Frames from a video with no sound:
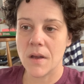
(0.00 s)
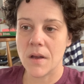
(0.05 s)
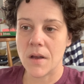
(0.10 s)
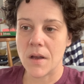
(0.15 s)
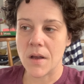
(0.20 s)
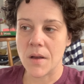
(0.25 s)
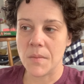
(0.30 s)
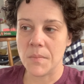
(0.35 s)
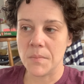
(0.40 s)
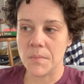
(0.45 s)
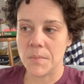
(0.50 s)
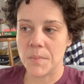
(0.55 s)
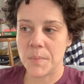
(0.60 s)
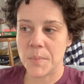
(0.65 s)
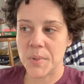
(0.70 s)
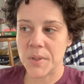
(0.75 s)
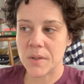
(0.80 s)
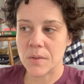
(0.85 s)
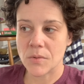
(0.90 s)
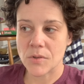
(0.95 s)

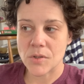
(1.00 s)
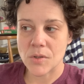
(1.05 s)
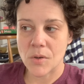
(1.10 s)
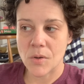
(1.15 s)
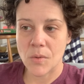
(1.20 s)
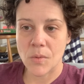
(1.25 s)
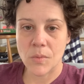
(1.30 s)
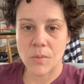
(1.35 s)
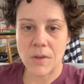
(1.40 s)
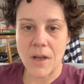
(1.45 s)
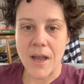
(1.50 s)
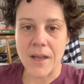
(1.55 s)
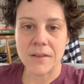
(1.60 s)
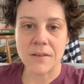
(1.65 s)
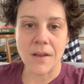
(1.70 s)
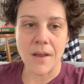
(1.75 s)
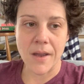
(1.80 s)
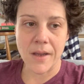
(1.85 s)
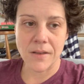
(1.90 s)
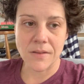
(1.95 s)
But there was no
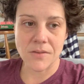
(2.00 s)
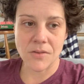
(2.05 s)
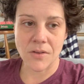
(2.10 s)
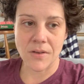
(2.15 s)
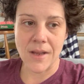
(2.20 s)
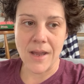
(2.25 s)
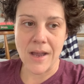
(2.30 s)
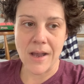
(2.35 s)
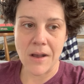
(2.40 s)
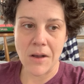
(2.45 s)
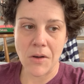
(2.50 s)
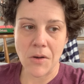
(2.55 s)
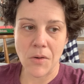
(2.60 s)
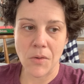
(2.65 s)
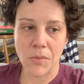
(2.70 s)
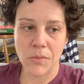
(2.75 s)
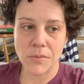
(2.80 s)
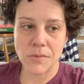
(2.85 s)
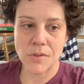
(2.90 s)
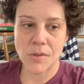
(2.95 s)
guidelines on
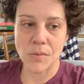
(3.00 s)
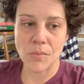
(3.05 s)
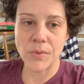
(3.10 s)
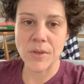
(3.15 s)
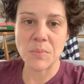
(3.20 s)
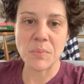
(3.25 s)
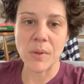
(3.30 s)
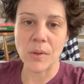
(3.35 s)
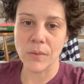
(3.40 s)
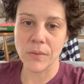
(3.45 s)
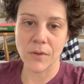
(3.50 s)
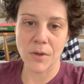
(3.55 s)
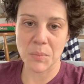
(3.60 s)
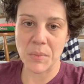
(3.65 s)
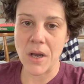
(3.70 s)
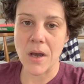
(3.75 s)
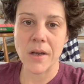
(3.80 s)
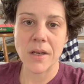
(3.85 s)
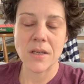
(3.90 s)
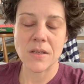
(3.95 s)
how to rebuild their
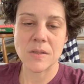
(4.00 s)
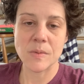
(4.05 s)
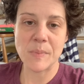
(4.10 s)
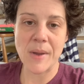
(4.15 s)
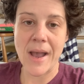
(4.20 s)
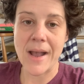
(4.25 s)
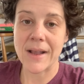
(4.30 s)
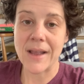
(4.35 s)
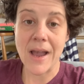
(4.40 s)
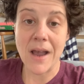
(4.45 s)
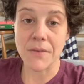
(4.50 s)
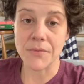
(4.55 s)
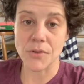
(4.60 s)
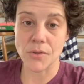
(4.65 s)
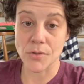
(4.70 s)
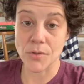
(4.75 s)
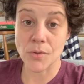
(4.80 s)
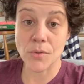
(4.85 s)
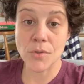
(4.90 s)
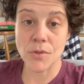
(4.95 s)
bodies back after
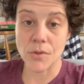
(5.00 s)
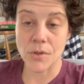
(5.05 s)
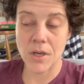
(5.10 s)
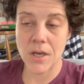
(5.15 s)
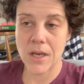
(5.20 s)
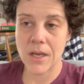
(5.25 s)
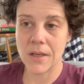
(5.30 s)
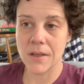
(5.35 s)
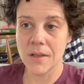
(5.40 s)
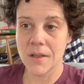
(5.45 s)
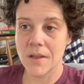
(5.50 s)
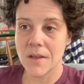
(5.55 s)
surgery.